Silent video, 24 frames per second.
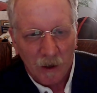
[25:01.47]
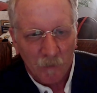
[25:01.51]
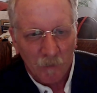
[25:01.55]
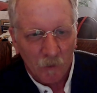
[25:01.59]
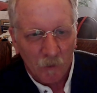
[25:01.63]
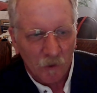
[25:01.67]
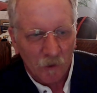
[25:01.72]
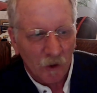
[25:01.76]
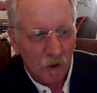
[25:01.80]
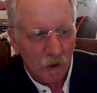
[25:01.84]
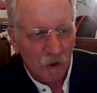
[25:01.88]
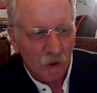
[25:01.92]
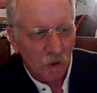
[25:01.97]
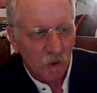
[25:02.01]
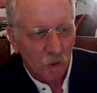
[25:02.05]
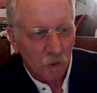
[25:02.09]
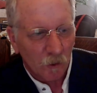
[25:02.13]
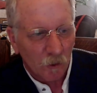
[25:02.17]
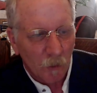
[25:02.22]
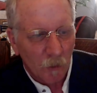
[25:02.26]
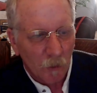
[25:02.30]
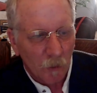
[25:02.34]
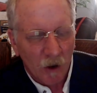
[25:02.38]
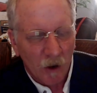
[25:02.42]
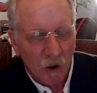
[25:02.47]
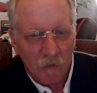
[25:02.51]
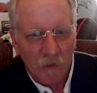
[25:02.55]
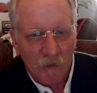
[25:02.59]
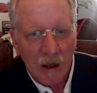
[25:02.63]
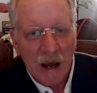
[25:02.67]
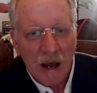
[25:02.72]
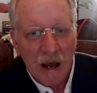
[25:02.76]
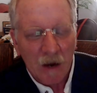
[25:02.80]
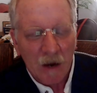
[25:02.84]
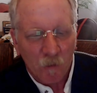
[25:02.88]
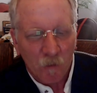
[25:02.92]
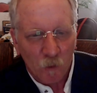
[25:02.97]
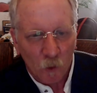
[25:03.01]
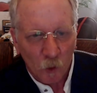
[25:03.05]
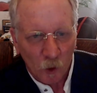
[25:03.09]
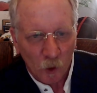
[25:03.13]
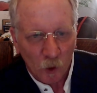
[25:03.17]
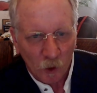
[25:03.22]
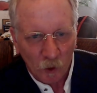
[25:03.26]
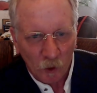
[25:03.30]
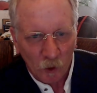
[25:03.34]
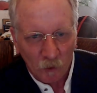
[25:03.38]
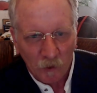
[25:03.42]
Said she was part of the half
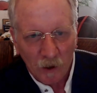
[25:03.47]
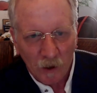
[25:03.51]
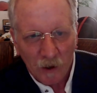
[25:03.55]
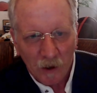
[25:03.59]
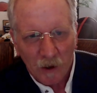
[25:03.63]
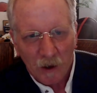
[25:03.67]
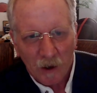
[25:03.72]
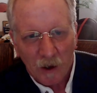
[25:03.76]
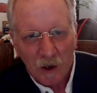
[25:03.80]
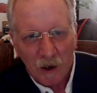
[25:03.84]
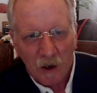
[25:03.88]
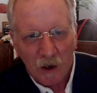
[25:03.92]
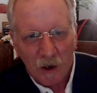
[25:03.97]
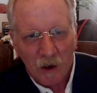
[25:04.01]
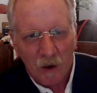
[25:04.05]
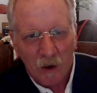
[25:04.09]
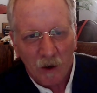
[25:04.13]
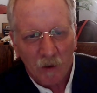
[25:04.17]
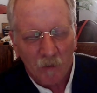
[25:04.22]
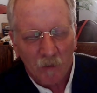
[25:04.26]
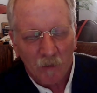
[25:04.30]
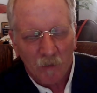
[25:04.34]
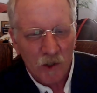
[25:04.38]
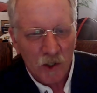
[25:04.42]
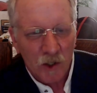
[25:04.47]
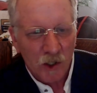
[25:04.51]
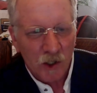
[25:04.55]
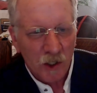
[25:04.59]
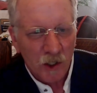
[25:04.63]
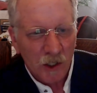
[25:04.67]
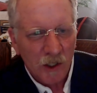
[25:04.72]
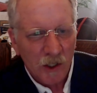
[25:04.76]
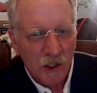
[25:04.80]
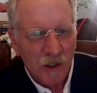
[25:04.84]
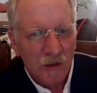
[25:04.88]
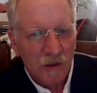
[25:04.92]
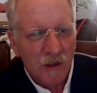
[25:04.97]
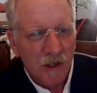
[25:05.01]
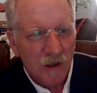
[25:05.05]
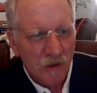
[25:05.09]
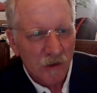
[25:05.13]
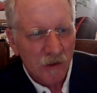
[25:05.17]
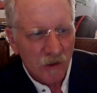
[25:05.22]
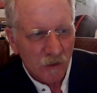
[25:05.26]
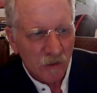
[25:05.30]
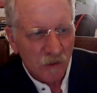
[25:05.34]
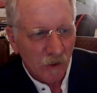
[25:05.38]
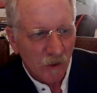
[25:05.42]
world. She
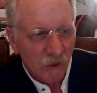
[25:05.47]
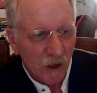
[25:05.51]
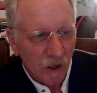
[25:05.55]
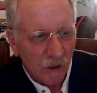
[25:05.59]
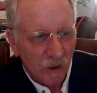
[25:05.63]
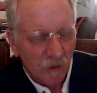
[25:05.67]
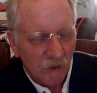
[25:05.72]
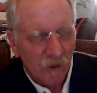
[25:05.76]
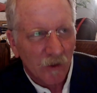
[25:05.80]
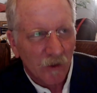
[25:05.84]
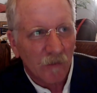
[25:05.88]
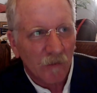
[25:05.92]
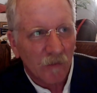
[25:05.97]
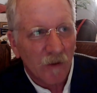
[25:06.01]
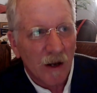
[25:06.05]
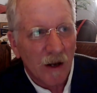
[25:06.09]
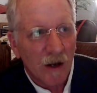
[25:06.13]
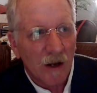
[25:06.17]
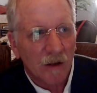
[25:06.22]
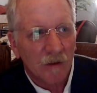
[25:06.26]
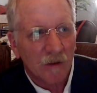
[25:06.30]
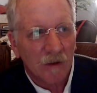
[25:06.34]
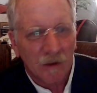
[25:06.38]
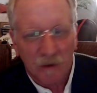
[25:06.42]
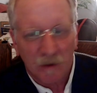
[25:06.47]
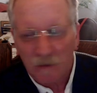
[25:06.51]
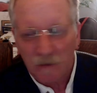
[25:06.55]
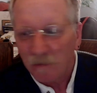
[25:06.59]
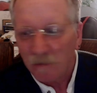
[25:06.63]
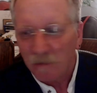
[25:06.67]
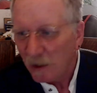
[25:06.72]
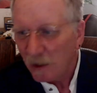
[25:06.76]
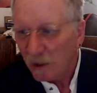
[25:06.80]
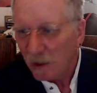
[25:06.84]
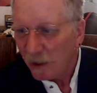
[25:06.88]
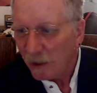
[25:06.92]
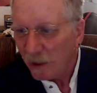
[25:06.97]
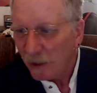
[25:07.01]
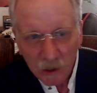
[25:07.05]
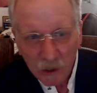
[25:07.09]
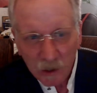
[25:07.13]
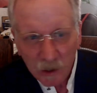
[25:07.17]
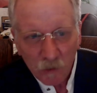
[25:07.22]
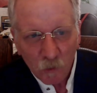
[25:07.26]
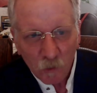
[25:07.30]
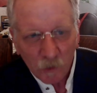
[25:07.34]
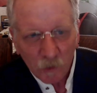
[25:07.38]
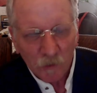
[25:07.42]
testified to the fact that
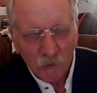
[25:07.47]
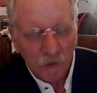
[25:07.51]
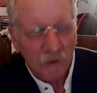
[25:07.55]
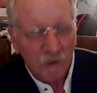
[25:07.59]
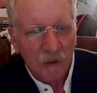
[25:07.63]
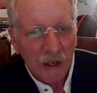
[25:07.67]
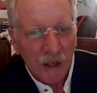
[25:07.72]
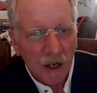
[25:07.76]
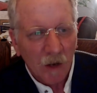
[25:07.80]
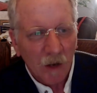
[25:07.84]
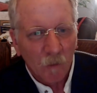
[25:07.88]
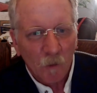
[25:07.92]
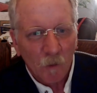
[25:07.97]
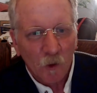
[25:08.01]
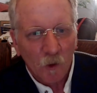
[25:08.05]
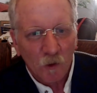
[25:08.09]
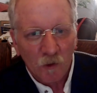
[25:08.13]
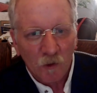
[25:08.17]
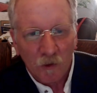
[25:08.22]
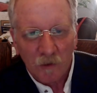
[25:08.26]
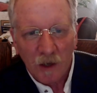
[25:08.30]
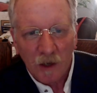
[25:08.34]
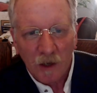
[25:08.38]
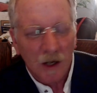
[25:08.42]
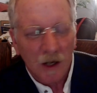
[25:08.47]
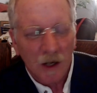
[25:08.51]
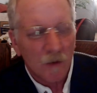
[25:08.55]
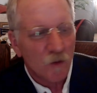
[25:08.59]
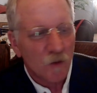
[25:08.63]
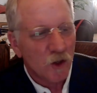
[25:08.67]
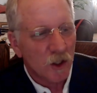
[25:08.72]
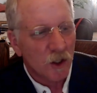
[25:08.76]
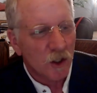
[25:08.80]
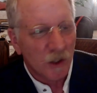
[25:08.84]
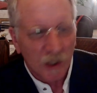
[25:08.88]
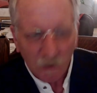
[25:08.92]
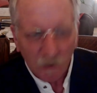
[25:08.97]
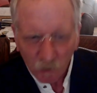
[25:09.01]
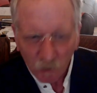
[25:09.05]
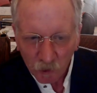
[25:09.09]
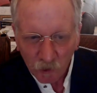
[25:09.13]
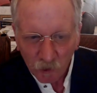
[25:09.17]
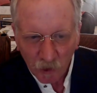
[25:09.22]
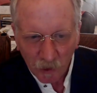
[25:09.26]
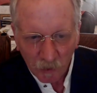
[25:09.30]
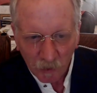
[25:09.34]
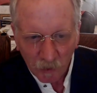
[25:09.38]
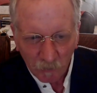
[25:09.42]
Heath was in town most of the time. She never
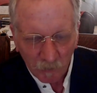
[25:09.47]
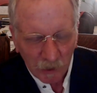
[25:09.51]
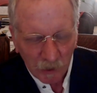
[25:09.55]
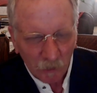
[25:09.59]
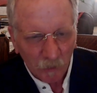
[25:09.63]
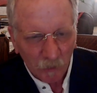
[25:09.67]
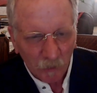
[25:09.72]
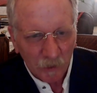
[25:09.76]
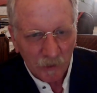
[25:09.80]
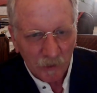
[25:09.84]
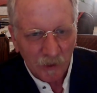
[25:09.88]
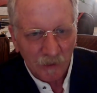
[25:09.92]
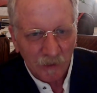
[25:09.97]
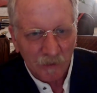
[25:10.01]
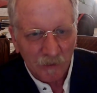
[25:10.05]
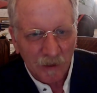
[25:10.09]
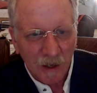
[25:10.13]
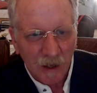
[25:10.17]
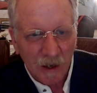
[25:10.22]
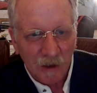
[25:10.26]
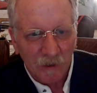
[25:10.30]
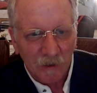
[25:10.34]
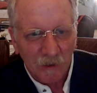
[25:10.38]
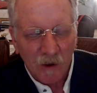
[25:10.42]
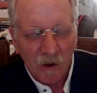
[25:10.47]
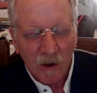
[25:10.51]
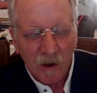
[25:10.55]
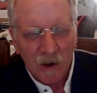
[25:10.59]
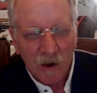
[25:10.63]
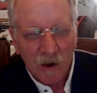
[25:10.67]
saw him meet with these guys,